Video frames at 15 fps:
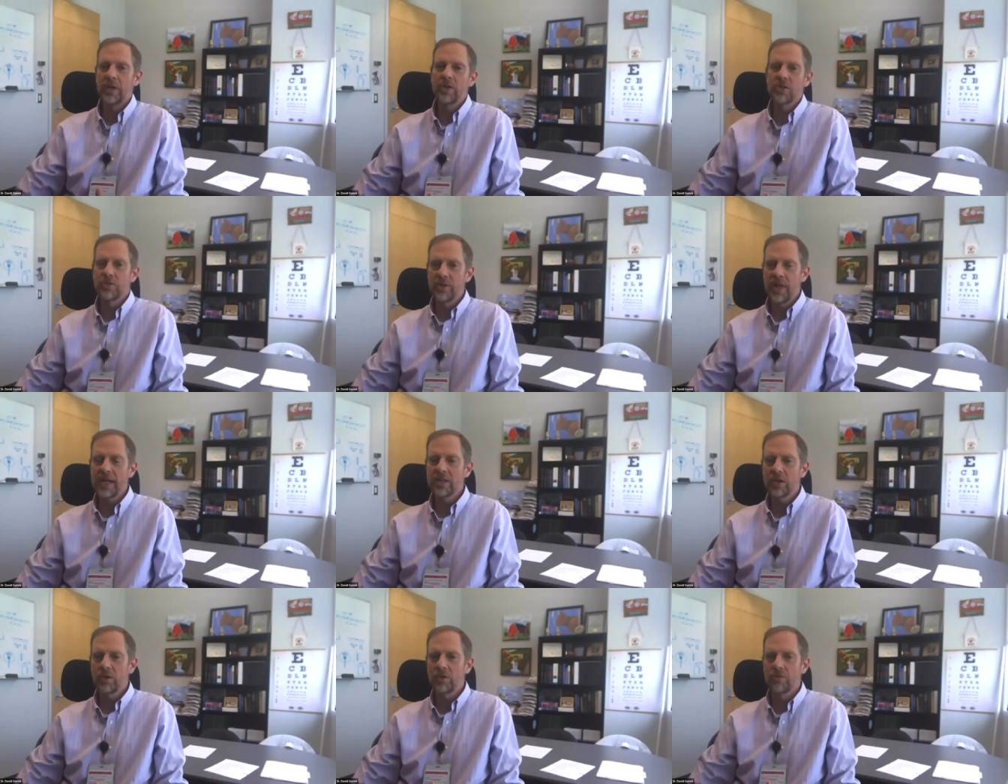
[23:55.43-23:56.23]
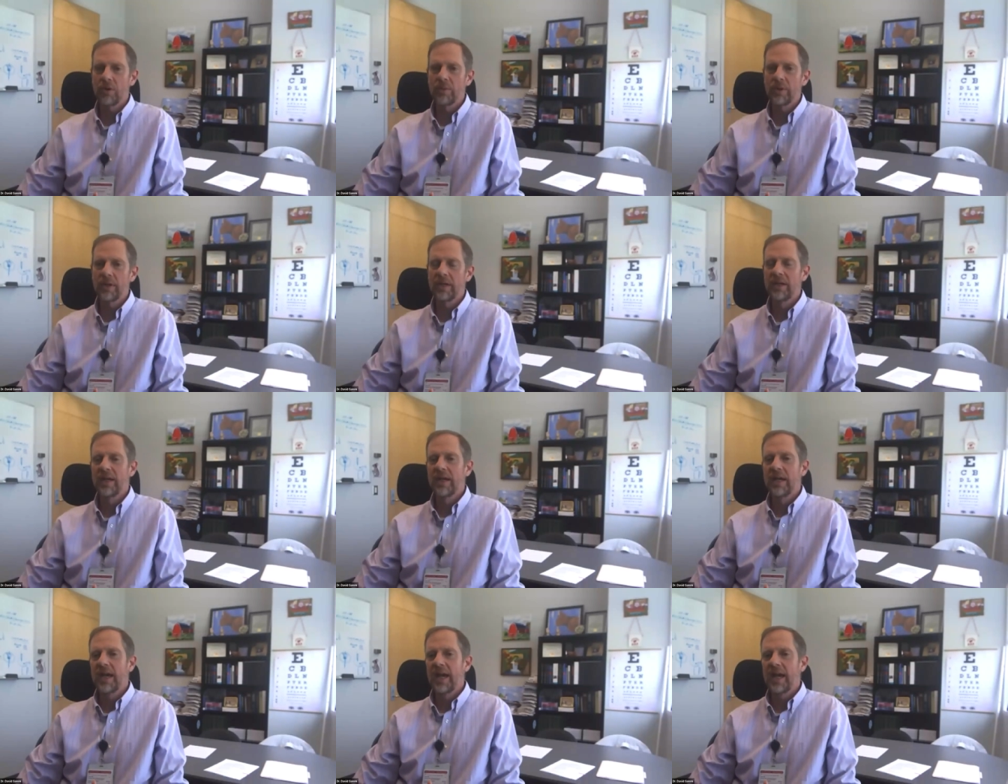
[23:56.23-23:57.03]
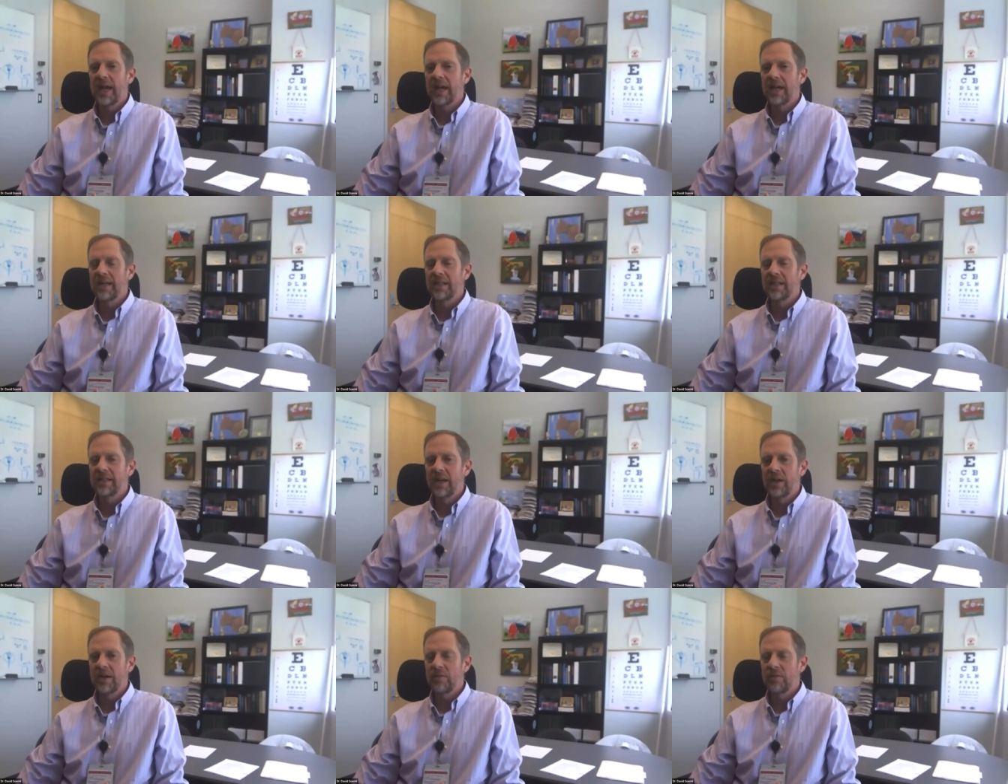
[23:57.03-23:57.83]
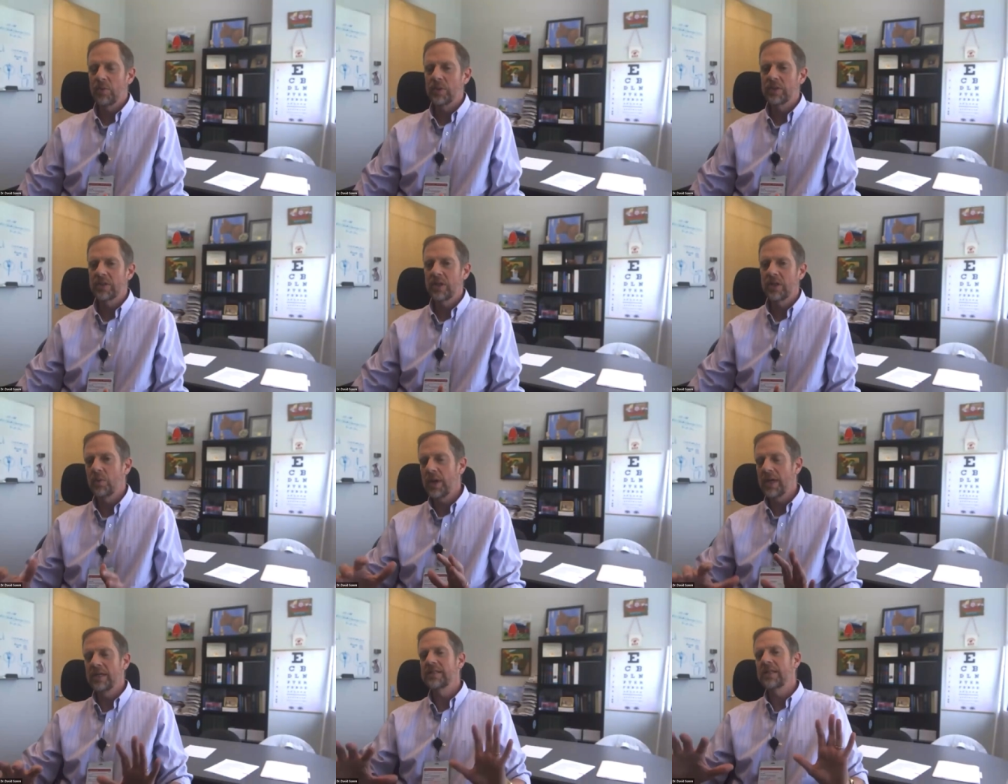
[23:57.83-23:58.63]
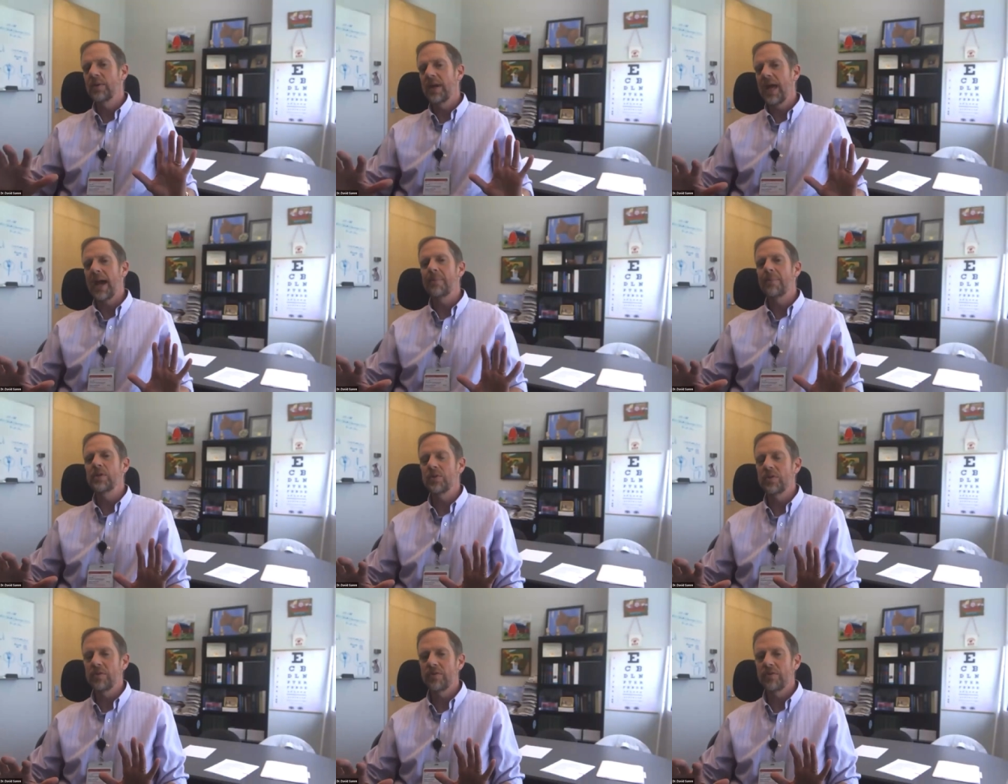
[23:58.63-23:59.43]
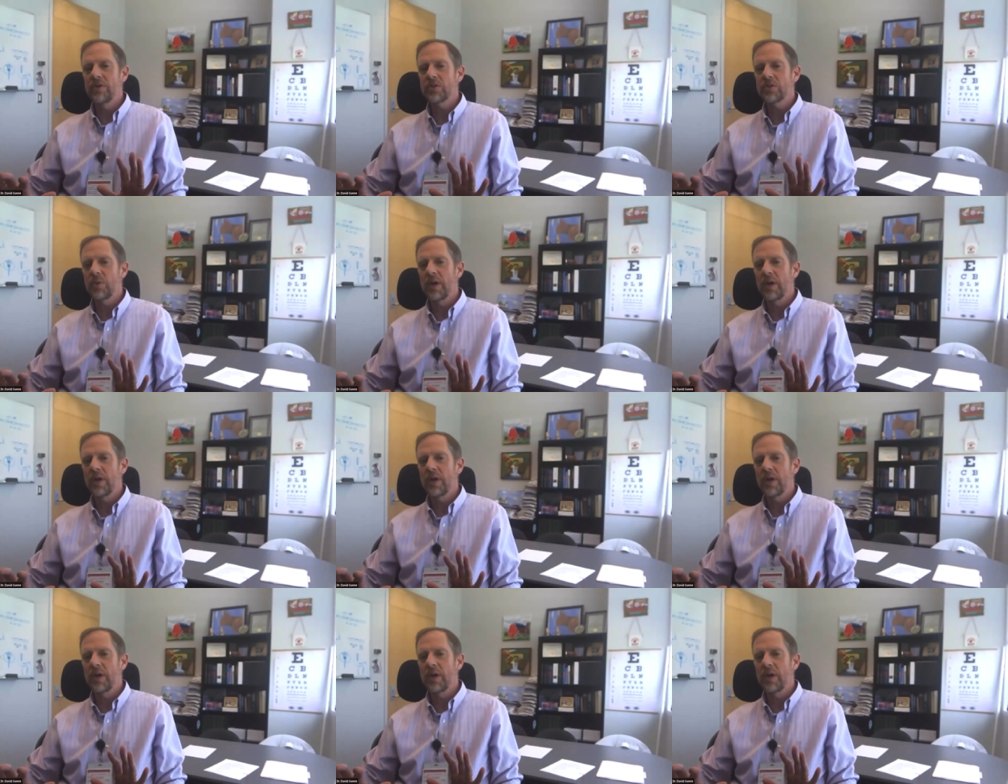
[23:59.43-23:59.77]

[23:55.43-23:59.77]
years for that to go forward. And you know, everyone's going to wait and see what happens with the first